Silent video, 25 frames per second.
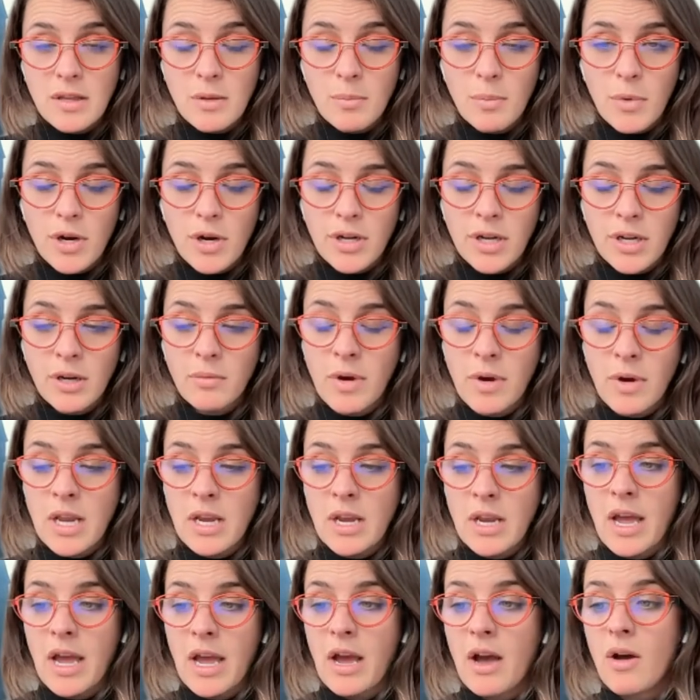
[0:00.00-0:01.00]
in the market
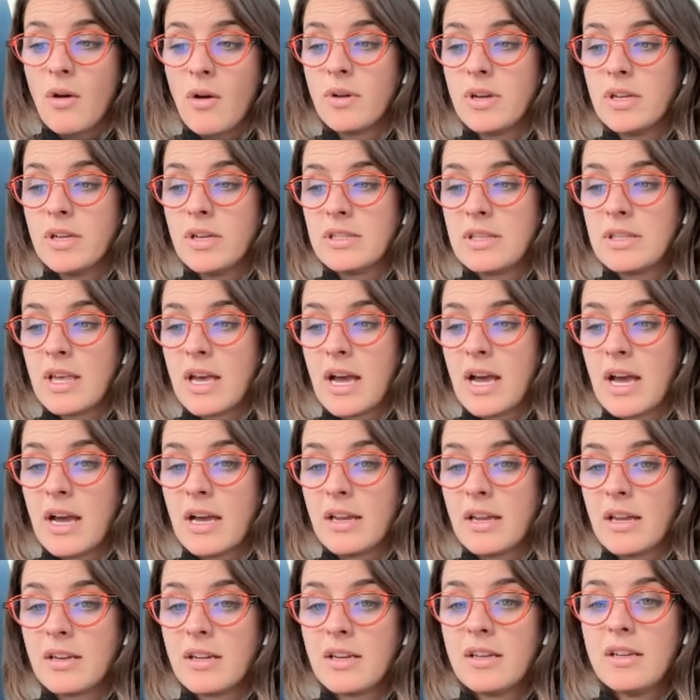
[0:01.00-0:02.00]
right now is
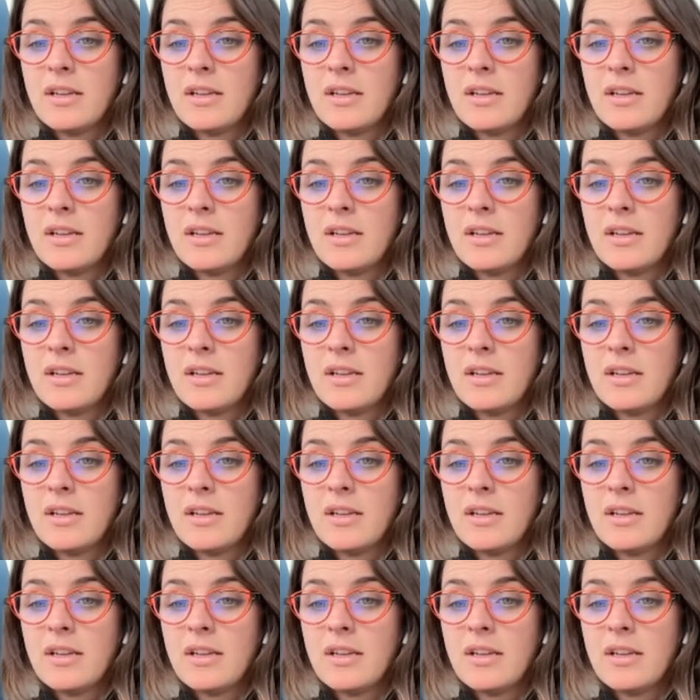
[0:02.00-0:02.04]
that